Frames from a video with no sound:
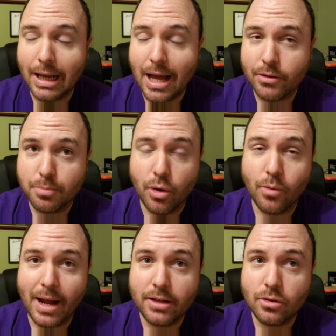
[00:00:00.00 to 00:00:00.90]
I was blown
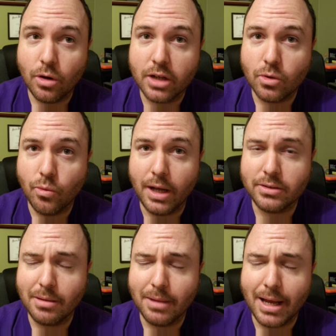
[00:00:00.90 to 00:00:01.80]
away. I told
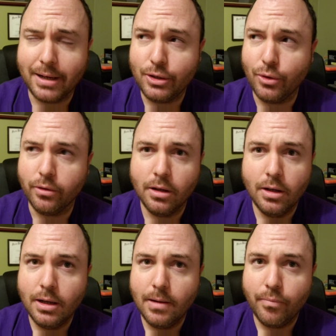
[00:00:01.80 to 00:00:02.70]
Wes, I'm like, dude,
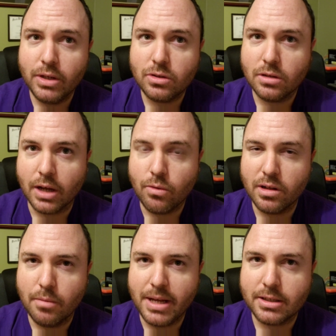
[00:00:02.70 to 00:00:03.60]
this is like one
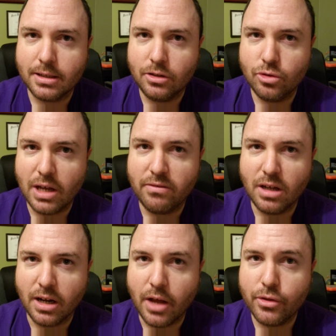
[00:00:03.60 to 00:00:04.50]
of the best things I've
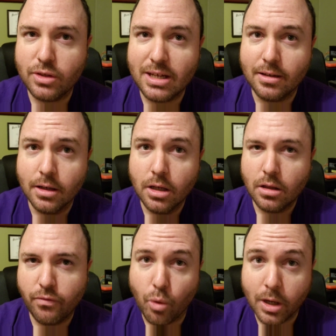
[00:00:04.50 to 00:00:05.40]
done. Other than
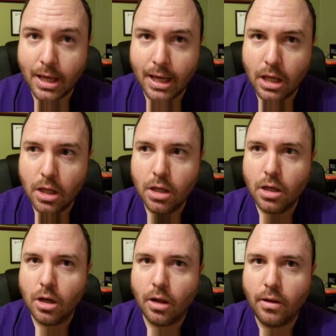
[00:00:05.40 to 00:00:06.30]
the 4K,
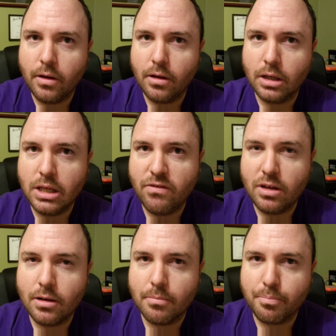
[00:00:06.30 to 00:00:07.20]

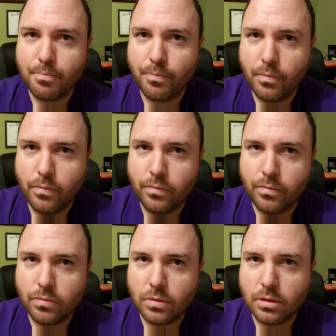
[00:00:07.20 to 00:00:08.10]
given
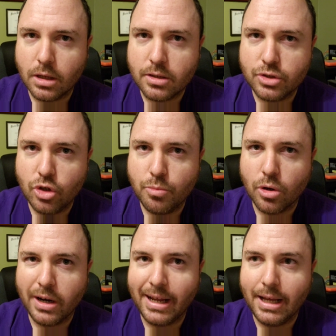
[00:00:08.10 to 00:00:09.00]
the
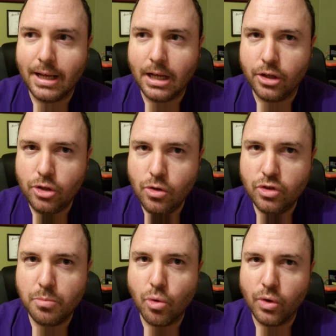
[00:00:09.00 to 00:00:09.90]
consumer a
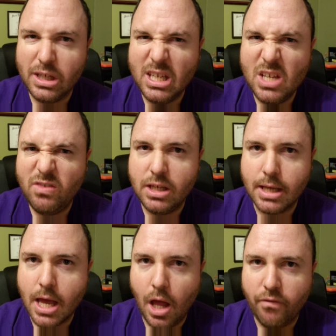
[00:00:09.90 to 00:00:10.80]
usable
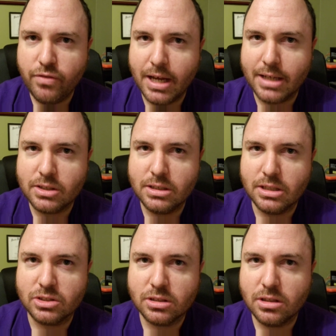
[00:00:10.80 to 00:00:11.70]
EVF, that's
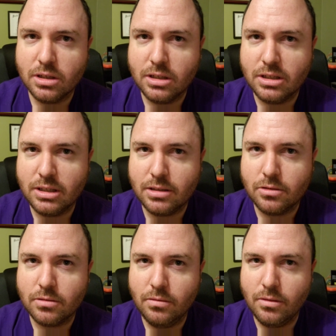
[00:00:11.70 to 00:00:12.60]
just
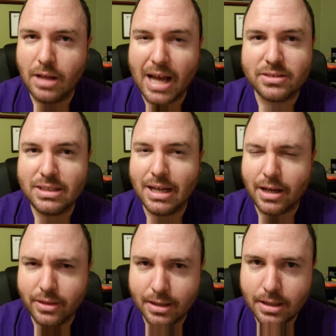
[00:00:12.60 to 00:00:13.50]
icing
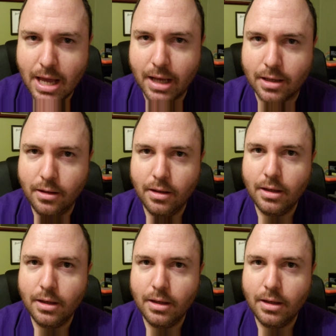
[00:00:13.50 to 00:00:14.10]
on the cake.